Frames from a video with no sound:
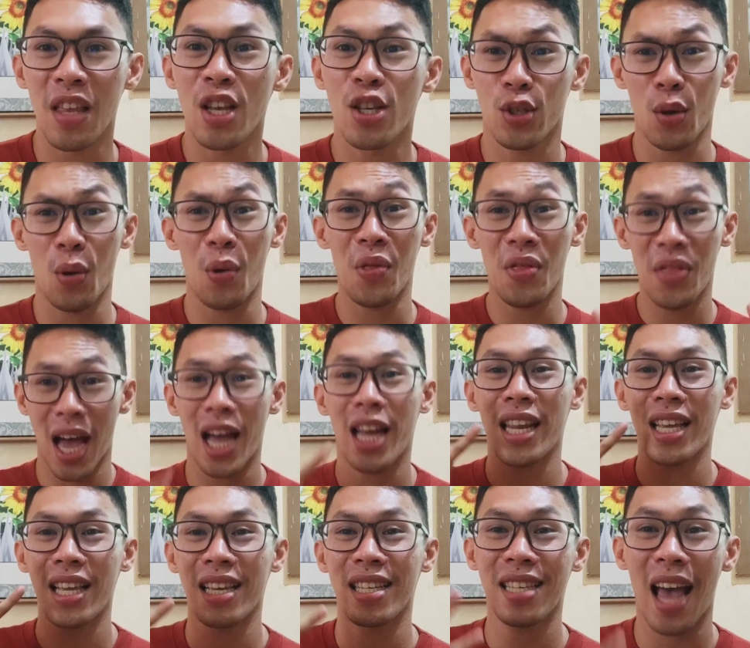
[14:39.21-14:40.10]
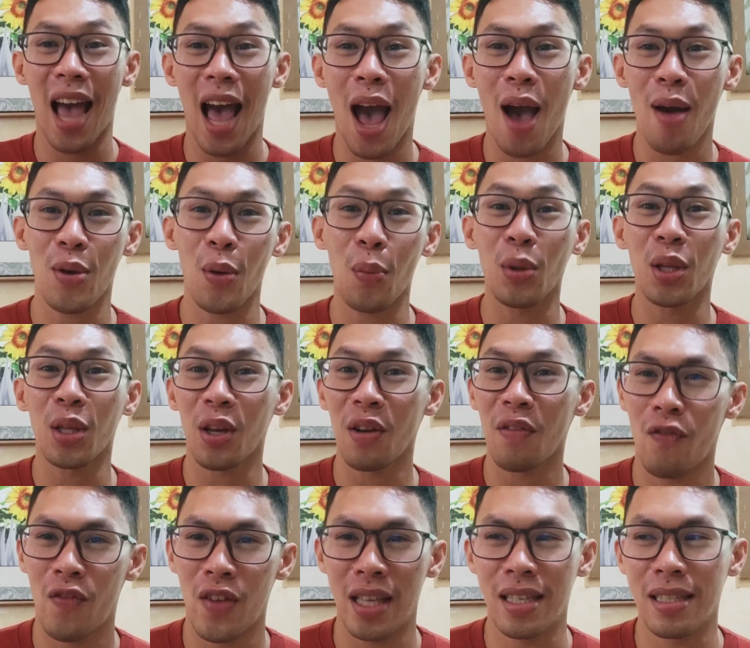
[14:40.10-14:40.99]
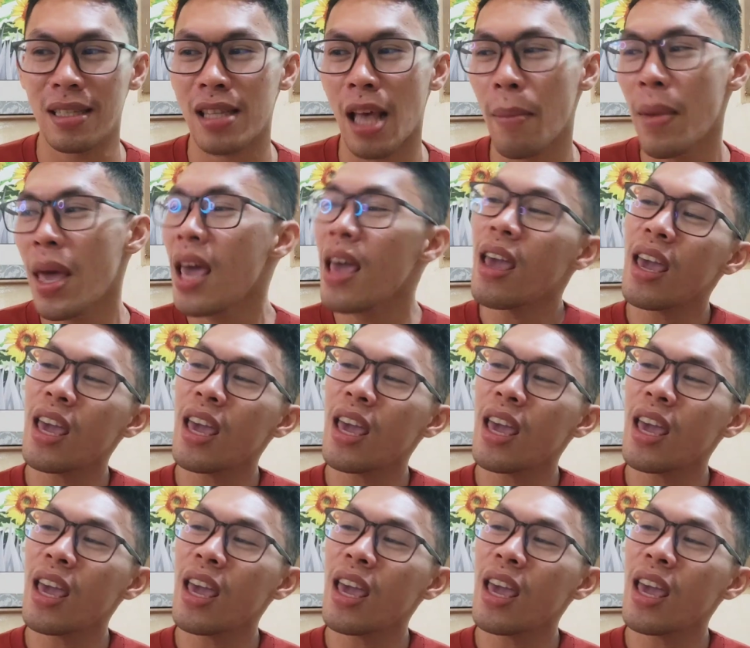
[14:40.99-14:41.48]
So that is how you will convince them.